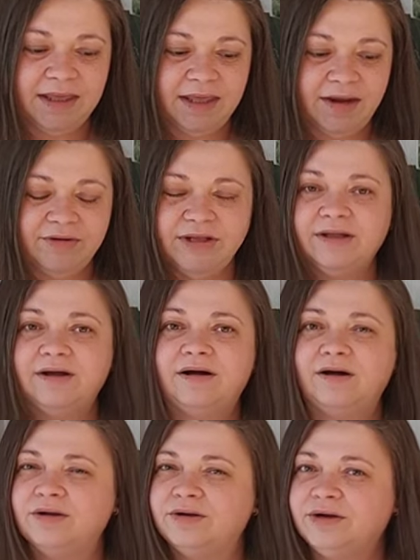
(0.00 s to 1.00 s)
carry the
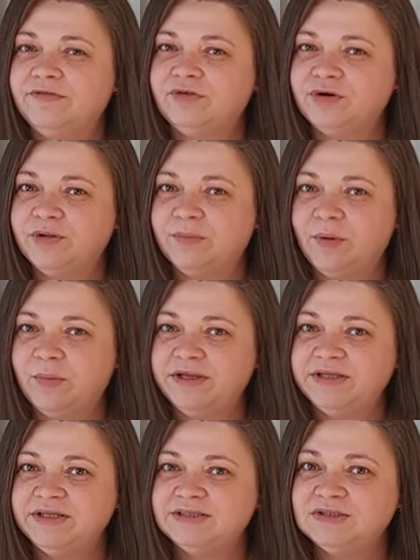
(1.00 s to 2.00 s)
color for the
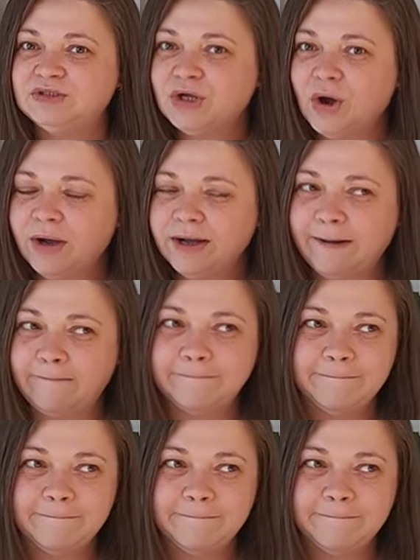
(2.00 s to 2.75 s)
moment in stock.